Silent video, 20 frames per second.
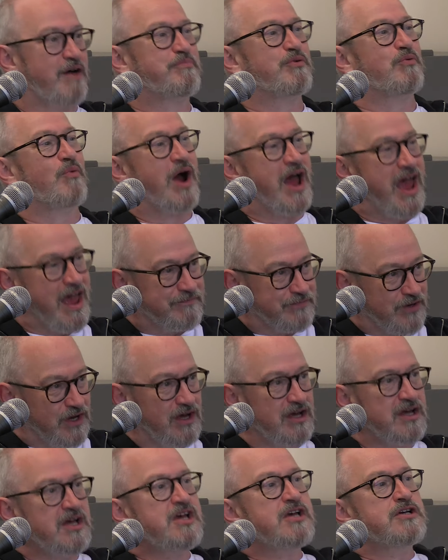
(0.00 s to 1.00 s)
up or
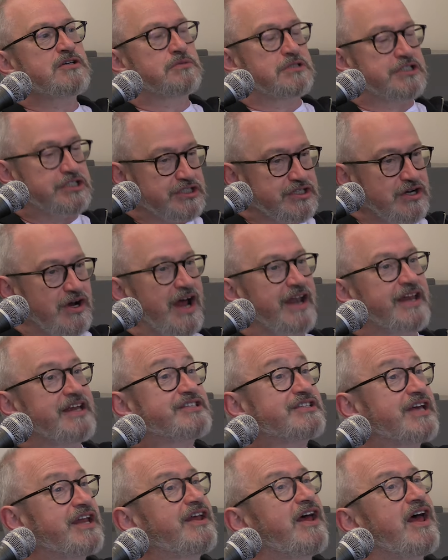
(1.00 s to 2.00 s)
whatever. We still, and he
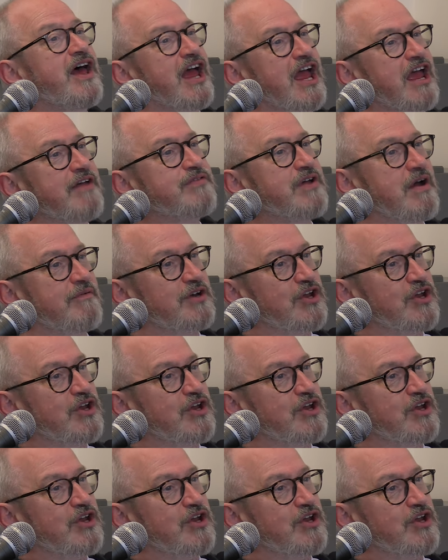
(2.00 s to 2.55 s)
said, if you